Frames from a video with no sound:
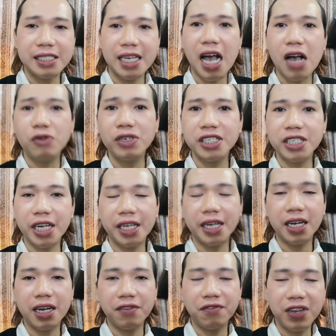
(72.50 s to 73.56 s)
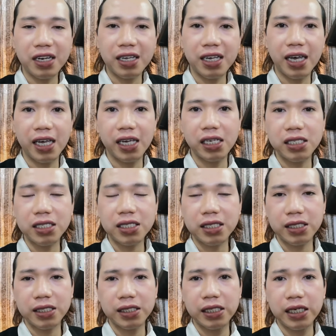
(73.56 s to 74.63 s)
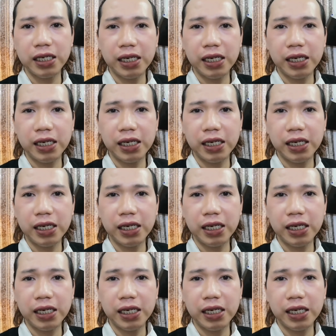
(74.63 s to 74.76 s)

saka ko na siya i-reveal, guys,